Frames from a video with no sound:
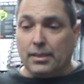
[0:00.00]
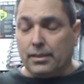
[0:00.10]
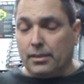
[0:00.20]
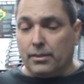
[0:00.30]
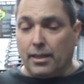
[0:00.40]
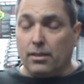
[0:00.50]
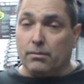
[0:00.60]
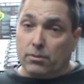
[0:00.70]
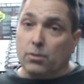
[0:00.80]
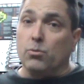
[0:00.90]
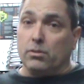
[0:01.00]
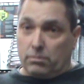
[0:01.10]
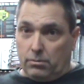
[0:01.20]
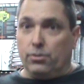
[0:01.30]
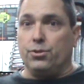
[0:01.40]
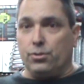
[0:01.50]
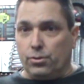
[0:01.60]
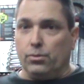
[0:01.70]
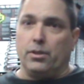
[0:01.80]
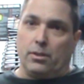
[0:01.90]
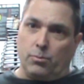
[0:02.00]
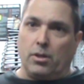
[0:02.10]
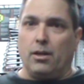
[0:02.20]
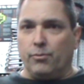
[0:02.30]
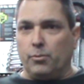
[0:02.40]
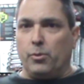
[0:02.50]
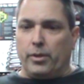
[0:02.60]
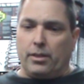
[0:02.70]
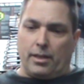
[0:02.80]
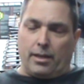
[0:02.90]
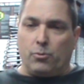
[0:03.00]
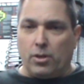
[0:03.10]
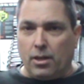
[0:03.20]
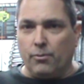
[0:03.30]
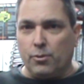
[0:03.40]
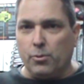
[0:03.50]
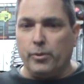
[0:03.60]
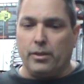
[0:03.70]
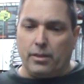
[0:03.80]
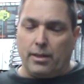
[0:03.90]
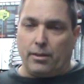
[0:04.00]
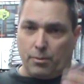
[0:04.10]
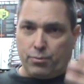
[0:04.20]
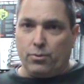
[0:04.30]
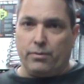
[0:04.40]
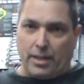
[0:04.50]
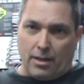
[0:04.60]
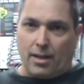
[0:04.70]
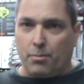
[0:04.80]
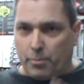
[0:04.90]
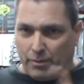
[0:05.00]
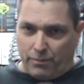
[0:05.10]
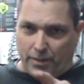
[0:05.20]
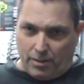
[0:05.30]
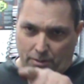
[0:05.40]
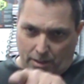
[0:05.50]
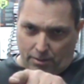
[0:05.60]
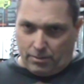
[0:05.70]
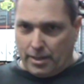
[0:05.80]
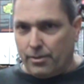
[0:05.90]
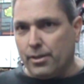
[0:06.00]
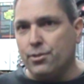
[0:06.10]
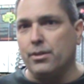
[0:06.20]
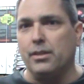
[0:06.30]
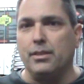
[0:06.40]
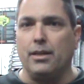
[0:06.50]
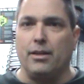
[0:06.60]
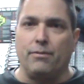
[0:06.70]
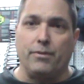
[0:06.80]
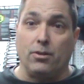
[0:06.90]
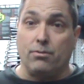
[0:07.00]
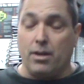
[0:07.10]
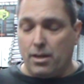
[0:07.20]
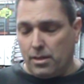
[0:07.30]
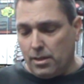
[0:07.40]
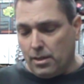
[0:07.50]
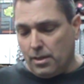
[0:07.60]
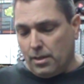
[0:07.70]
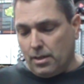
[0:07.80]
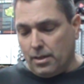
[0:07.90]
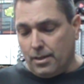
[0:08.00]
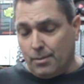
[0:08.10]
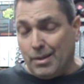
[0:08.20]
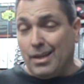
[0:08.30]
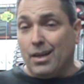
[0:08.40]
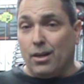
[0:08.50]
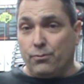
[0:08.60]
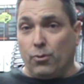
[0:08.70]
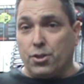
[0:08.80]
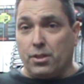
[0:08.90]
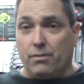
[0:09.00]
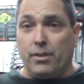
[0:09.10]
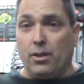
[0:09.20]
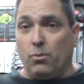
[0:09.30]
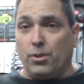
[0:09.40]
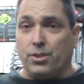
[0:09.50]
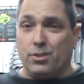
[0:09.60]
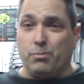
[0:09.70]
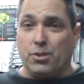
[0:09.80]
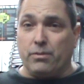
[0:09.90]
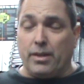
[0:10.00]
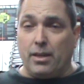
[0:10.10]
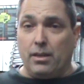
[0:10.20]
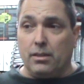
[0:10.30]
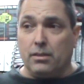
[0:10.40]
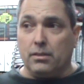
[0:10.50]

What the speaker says: You know, I got a little more, use your tool, get a little more comfortable with it. I got more comfortable with it. I could prove it out. I could put my finger on it and go, there it is right there. That felt great. Unfortunately, the video wasn't as much of a